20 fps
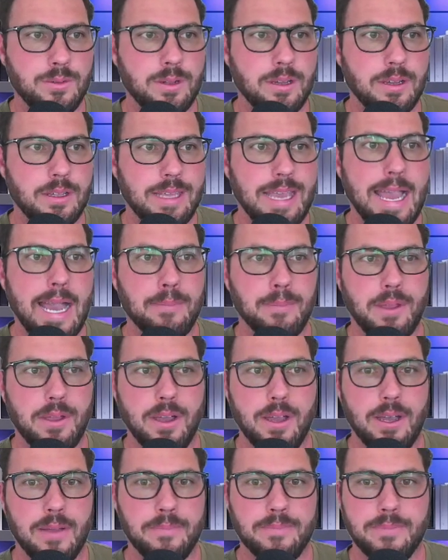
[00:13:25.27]

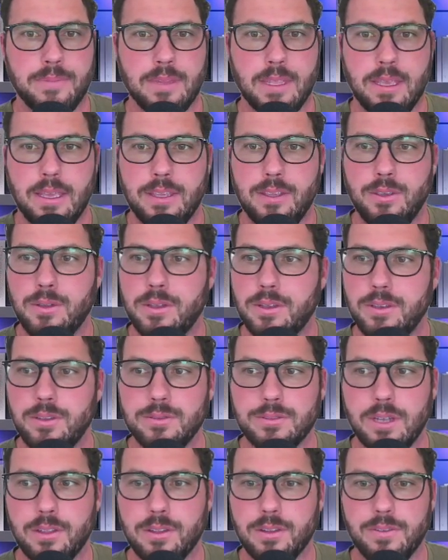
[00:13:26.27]
CapCut. You can
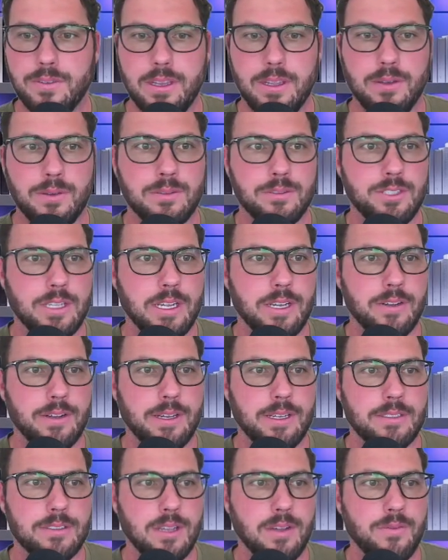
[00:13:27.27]
use other video
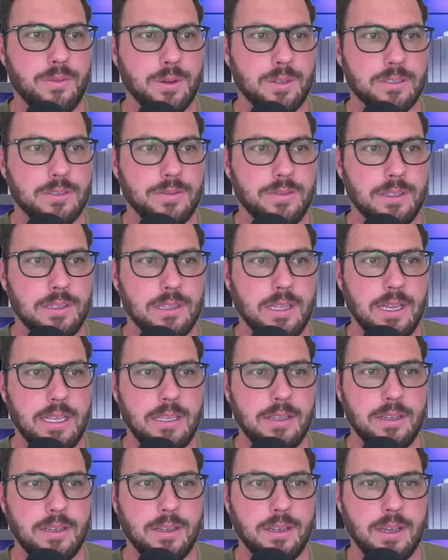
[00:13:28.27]
generating softwares if you'd
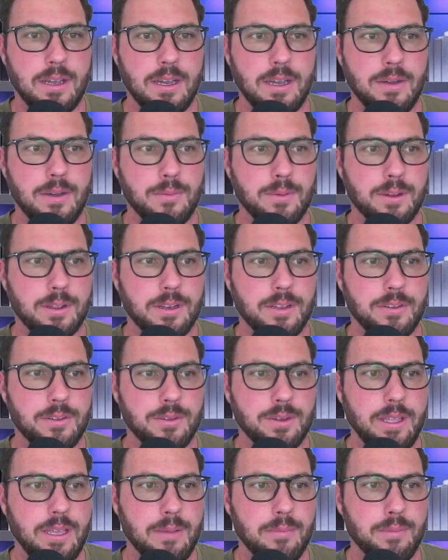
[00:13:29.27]
like. We're going to
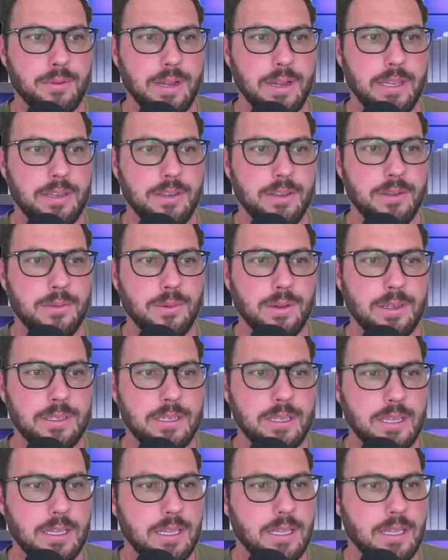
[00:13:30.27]
create a brand new one.